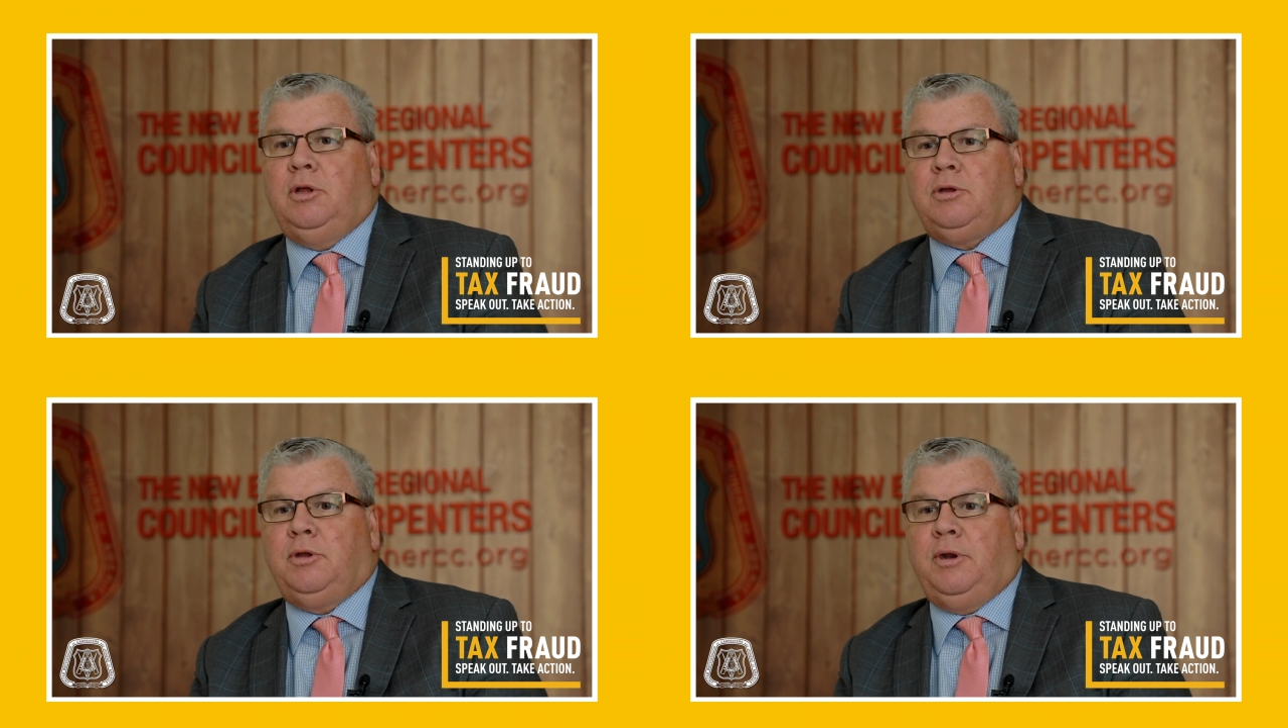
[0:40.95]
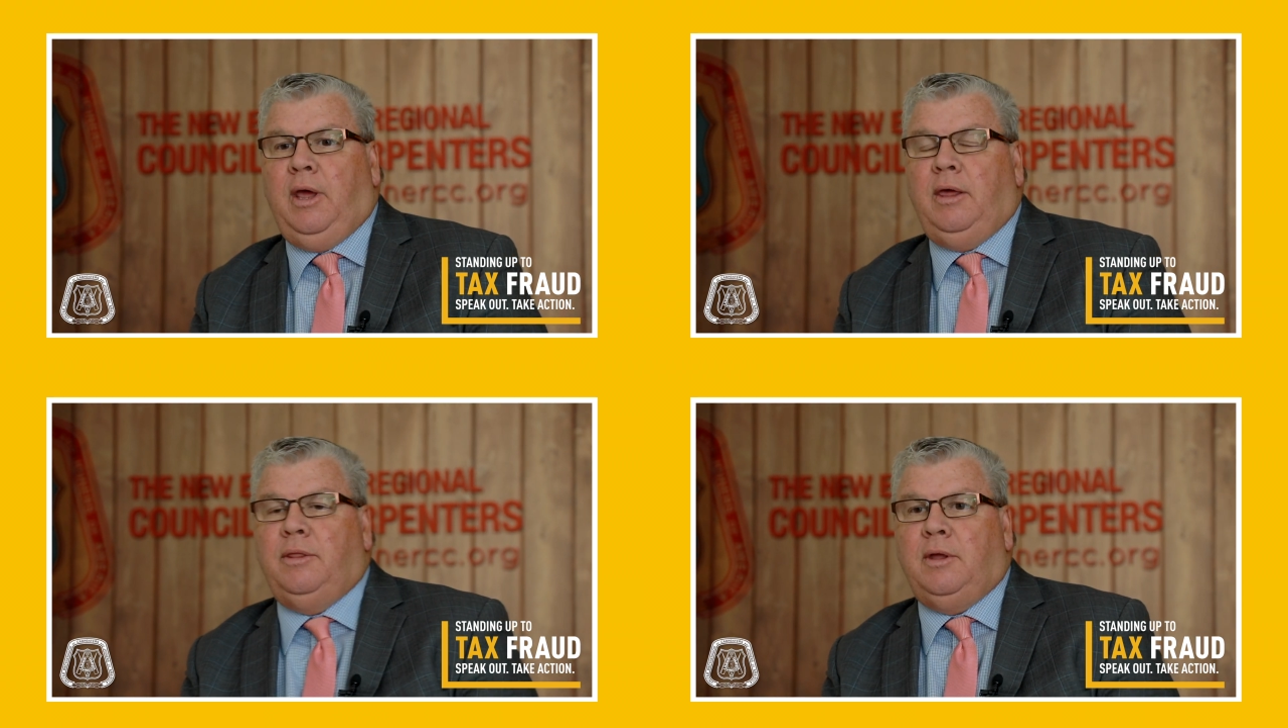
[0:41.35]
is the
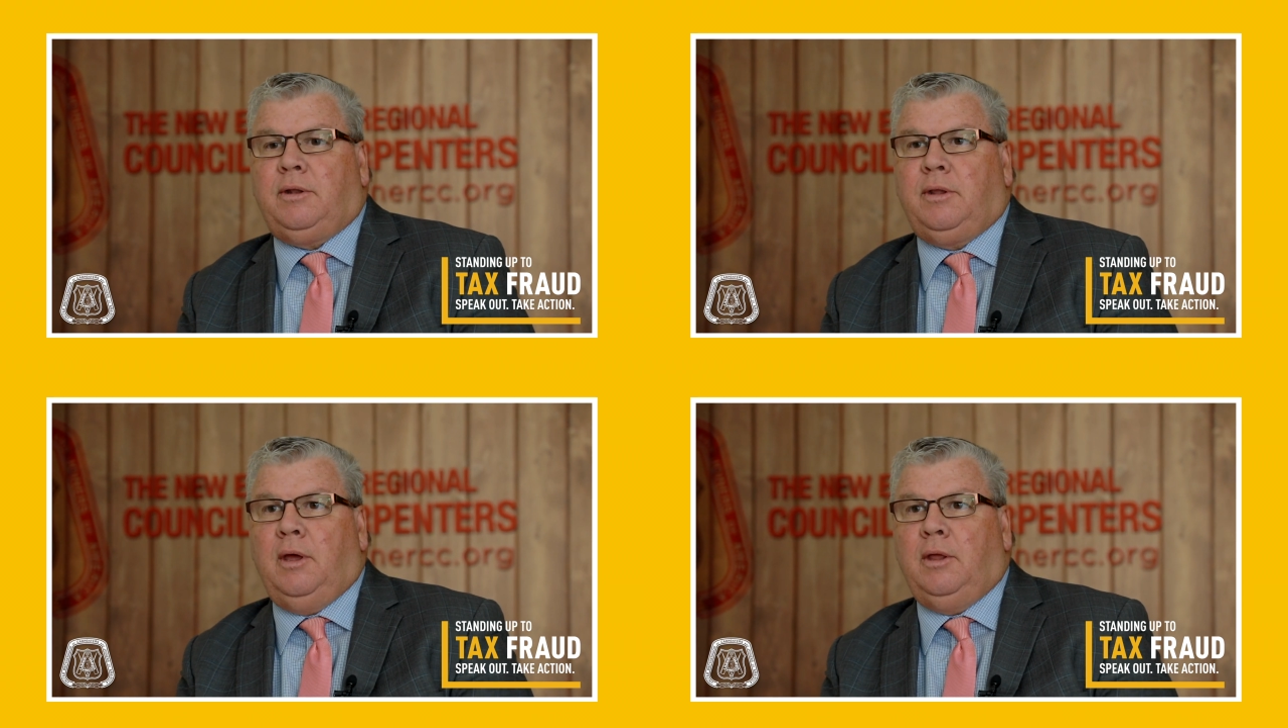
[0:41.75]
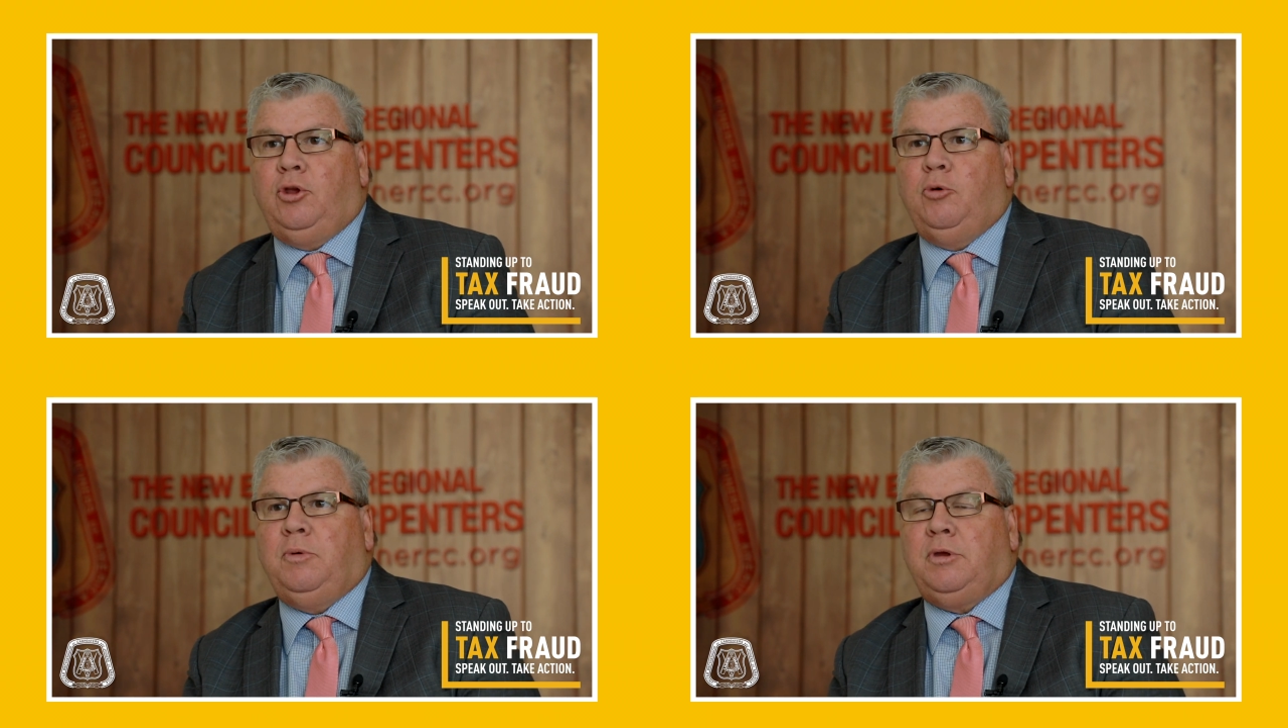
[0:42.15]
day that the
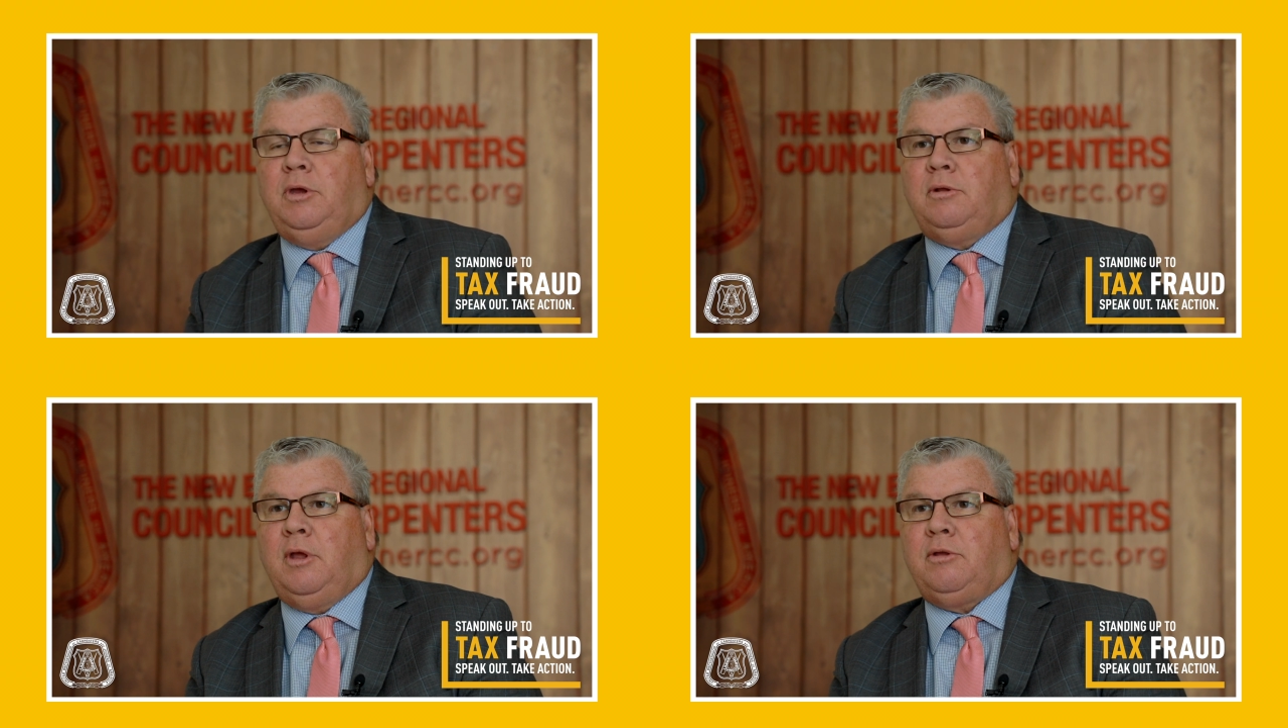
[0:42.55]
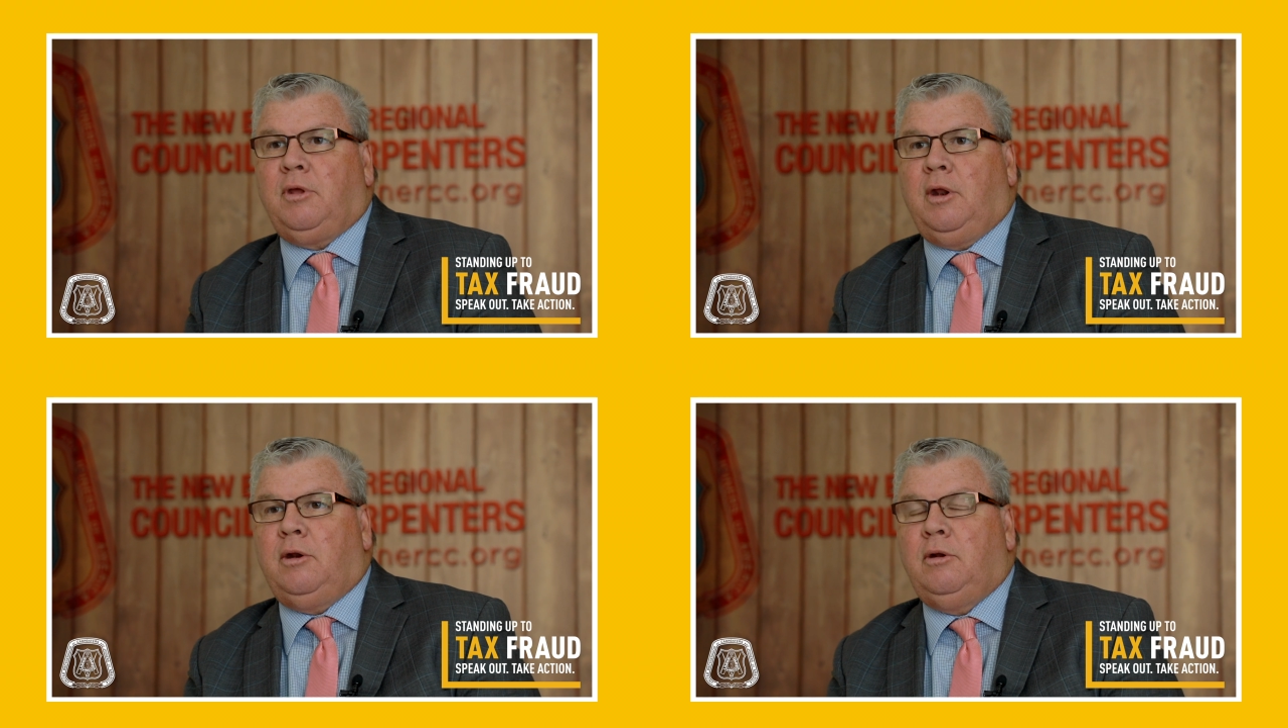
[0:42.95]
UBC is
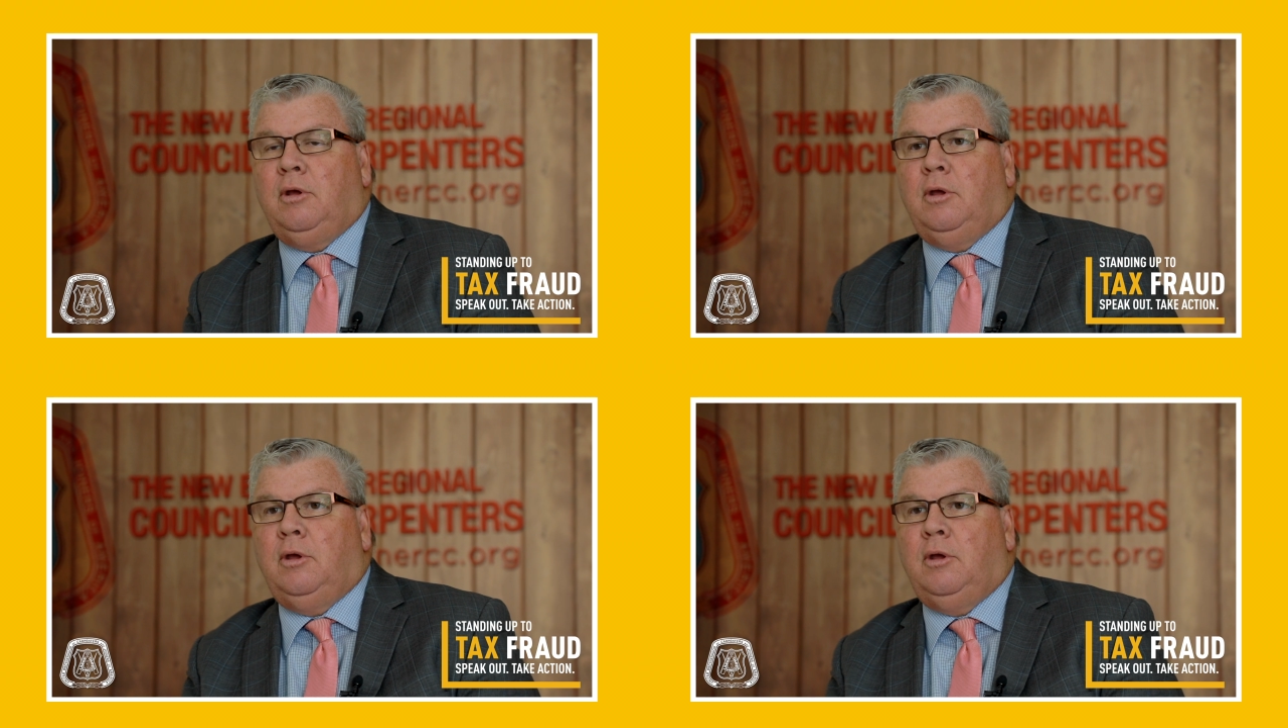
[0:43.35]
designated